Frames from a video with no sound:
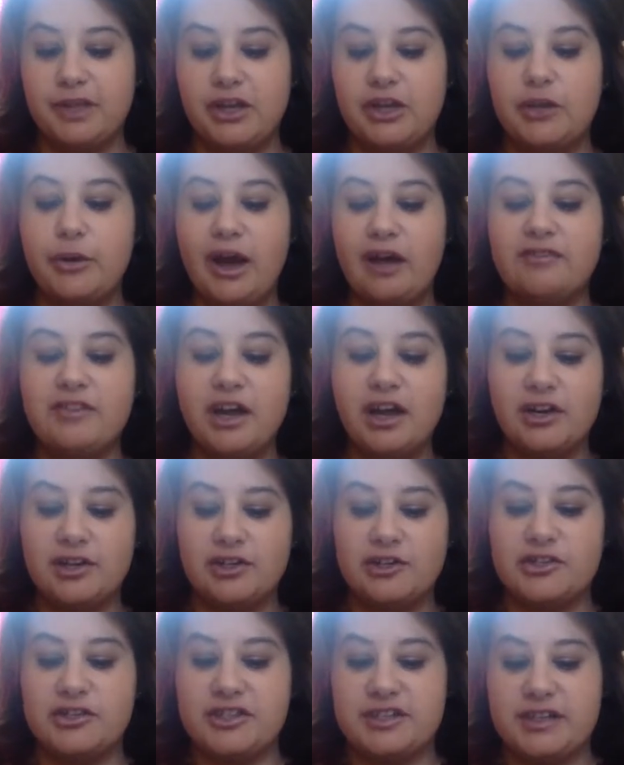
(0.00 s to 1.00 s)
you have to
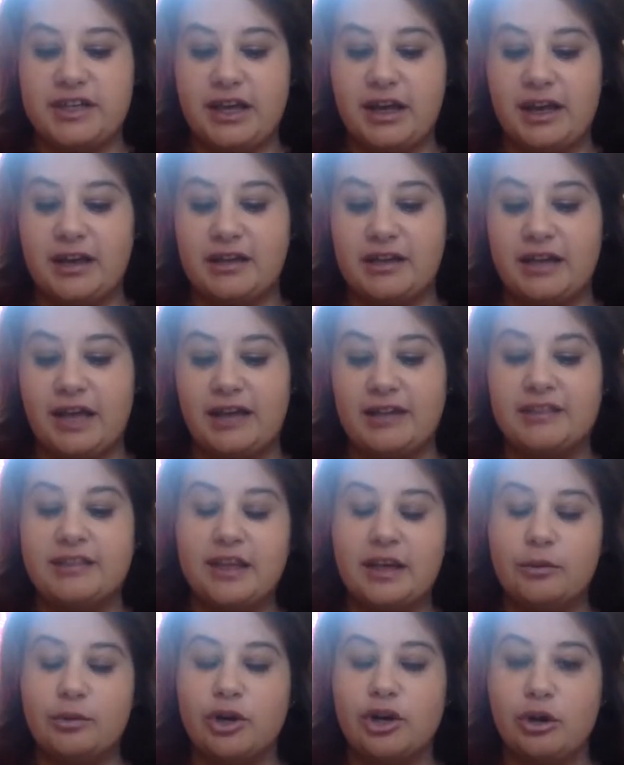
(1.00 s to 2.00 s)
understand that
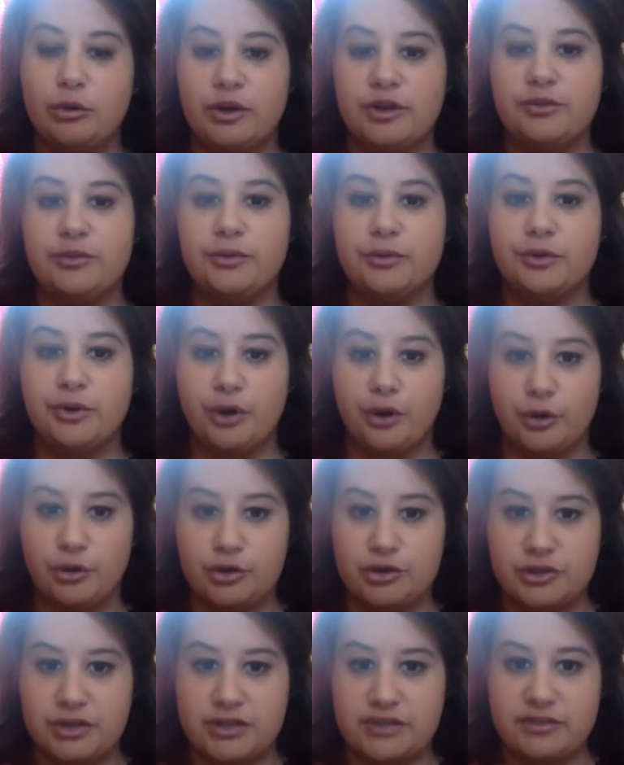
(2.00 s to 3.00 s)
they were going through their own
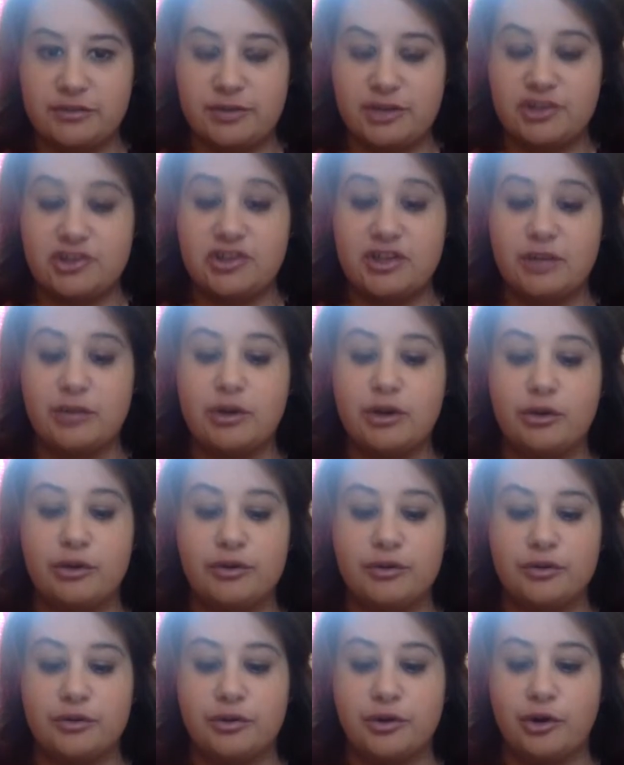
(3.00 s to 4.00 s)
transformation. They were going
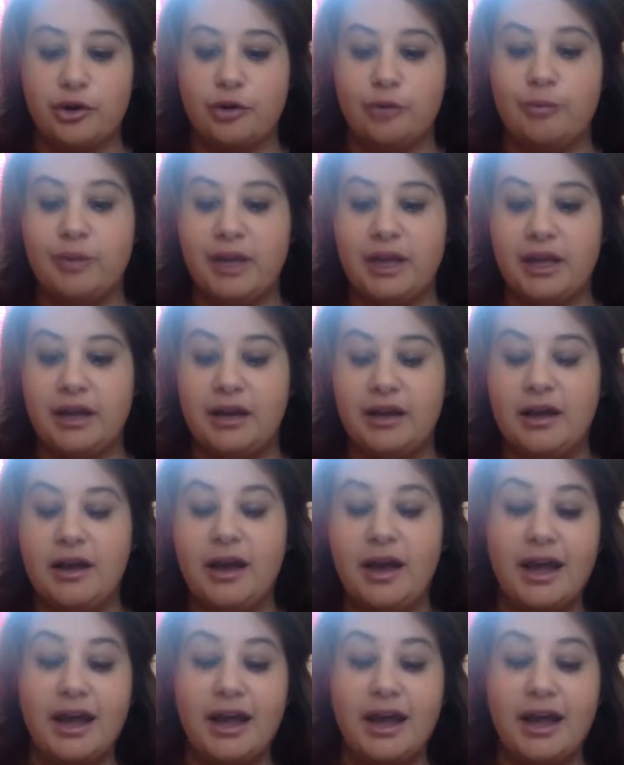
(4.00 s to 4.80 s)
through their own pain.